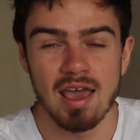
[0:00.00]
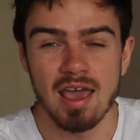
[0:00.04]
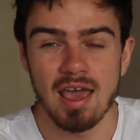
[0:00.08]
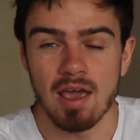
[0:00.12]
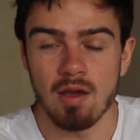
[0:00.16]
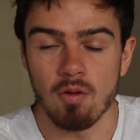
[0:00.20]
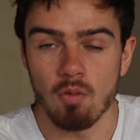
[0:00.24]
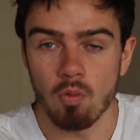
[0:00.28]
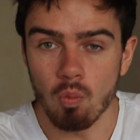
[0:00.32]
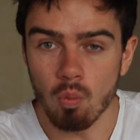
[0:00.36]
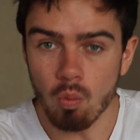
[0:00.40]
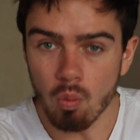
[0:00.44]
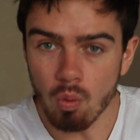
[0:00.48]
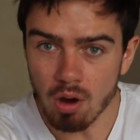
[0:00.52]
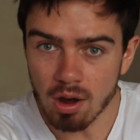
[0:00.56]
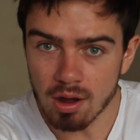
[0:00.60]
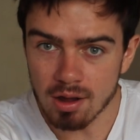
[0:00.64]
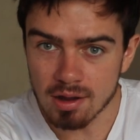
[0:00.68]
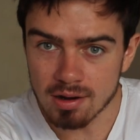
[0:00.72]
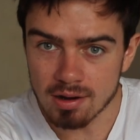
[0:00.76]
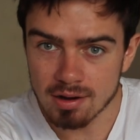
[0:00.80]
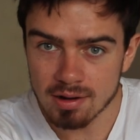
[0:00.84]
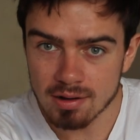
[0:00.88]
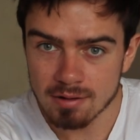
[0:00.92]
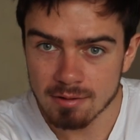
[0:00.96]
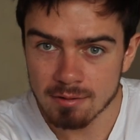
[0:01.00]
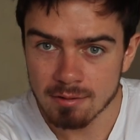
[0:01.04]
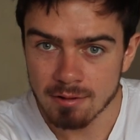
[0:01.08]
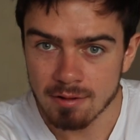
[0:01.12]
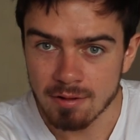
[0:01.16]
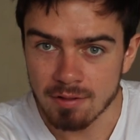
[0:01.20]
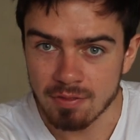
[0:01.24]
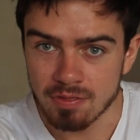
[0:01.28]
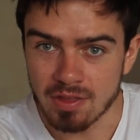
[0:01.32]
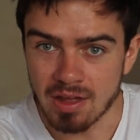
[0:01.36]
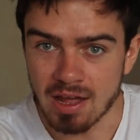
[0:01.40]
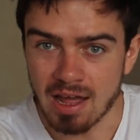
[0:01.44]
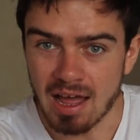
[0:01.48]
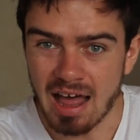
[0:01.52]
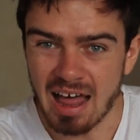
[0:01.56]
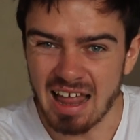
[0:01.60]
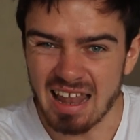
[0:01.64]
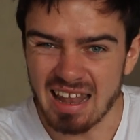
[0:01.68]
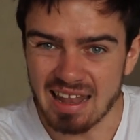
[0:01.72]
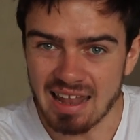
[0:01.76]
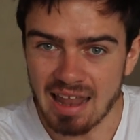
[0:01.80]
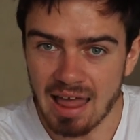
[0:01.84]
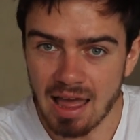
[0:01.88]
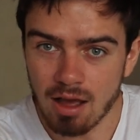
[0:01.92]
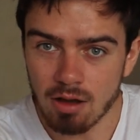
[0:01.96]
and one that
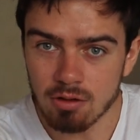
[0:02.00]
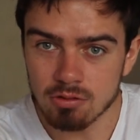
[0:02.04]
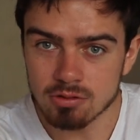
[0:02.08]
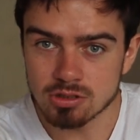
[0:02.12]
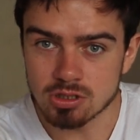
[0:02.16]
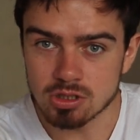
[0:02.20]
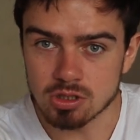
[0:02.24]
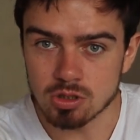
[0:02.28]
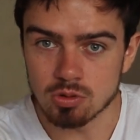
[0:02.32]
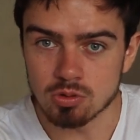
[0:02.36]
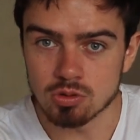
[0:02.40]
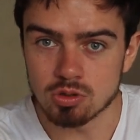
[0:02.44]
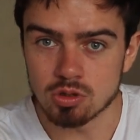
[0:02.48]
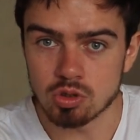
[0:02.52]
allows you